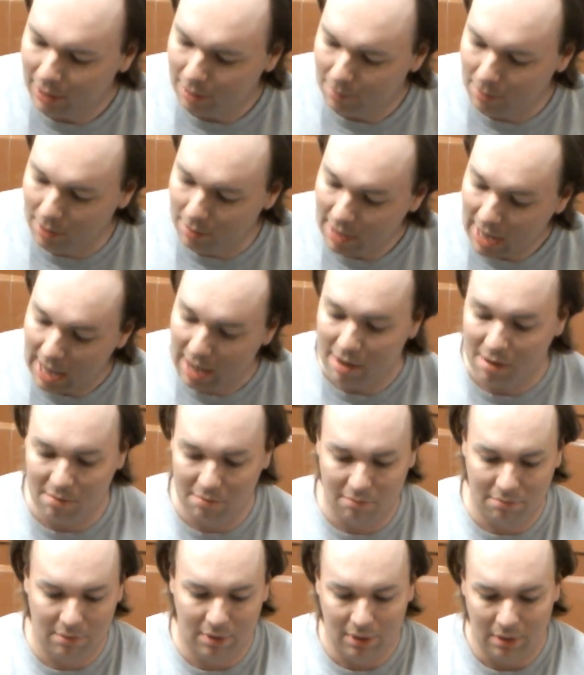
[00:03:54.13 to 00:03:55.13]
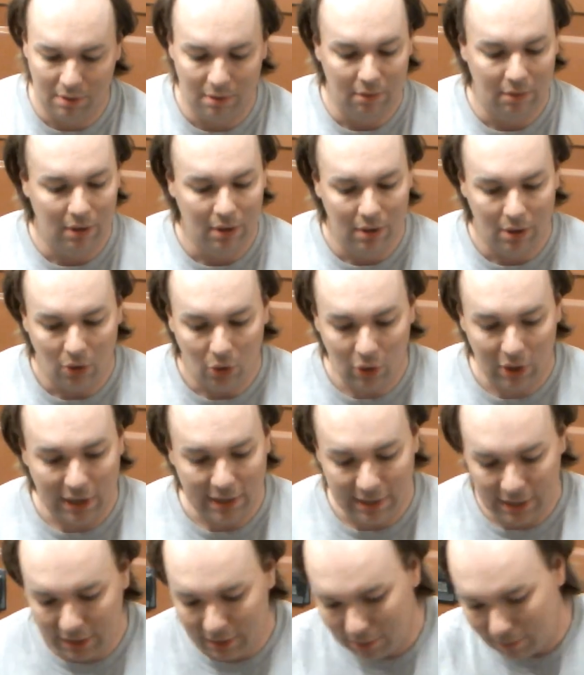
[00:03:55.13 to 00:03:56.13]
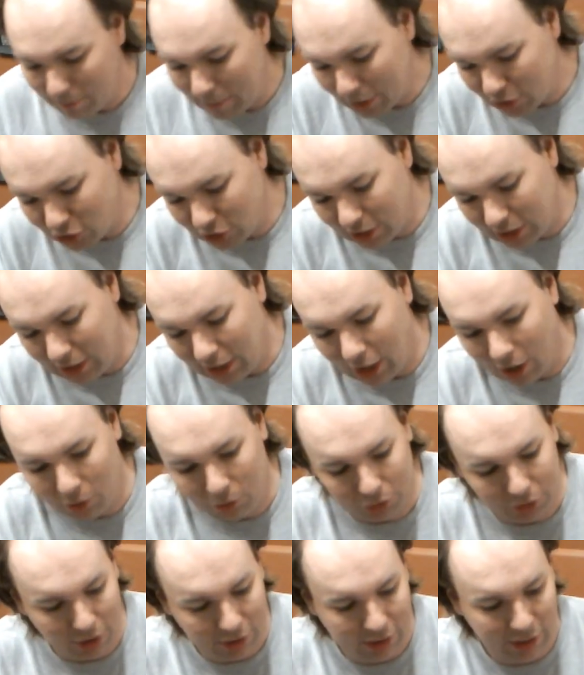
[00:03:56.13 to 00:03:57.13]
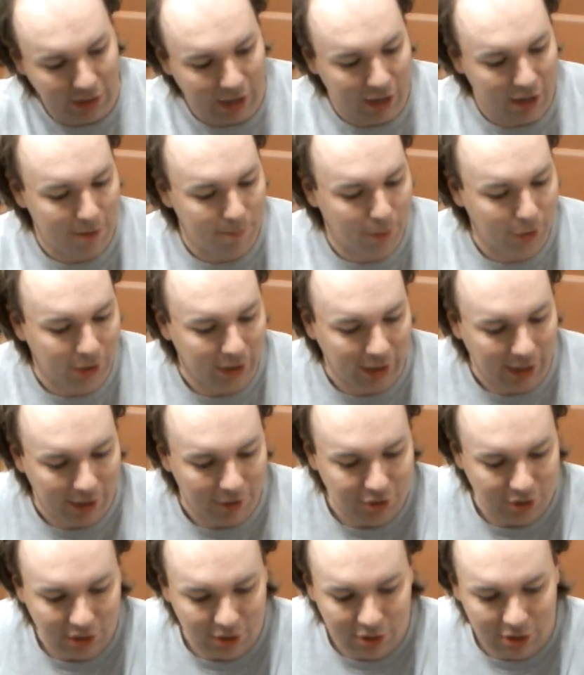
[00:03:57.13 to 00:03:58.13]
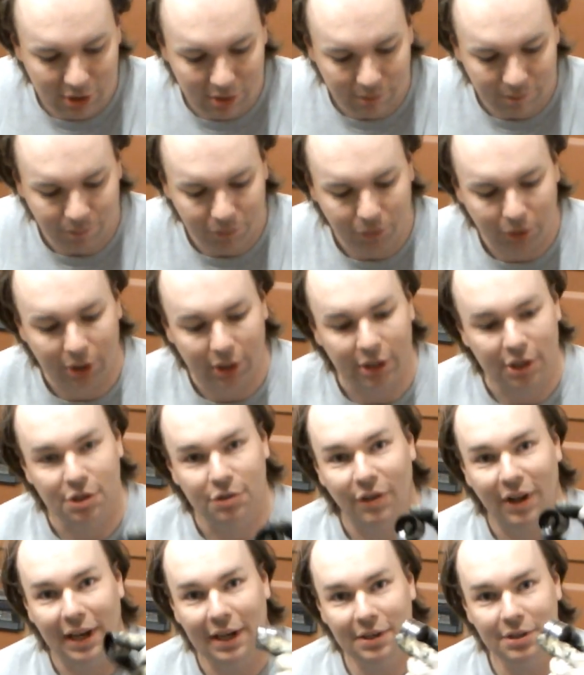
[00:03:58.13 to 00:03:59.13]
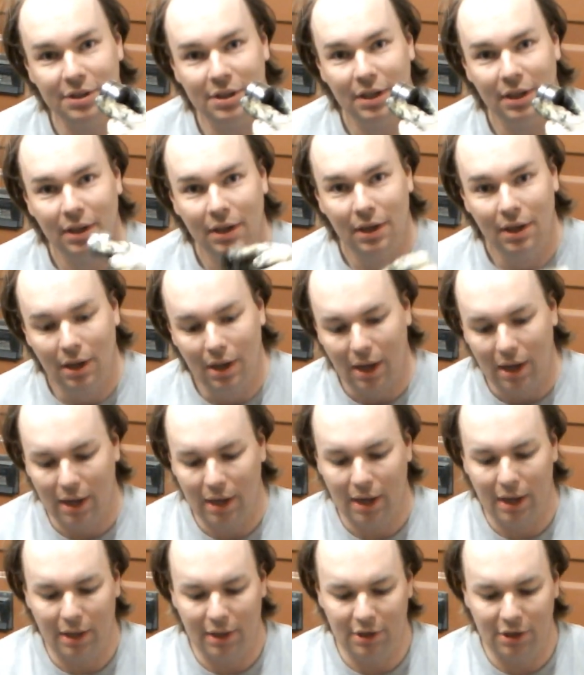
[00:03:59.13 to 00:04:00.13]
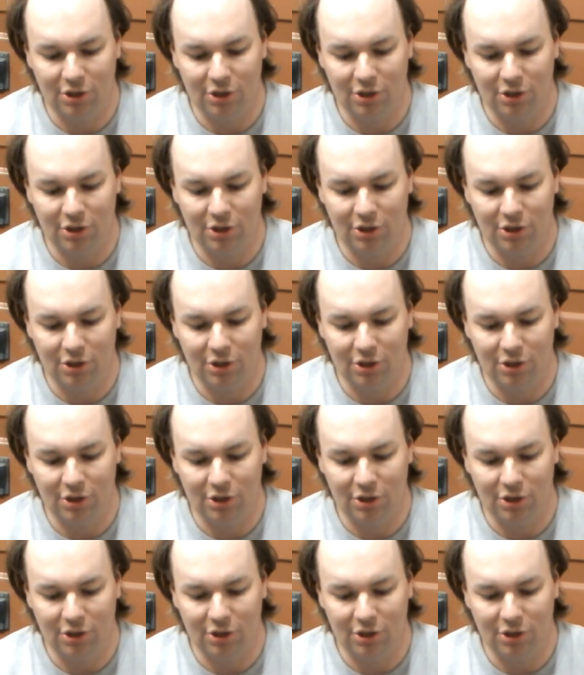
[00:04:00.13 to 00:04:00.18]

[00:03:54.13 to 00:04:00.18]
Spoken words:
But yeah, all I did, measured the hole that the bucket goes into, one of these fellas. You can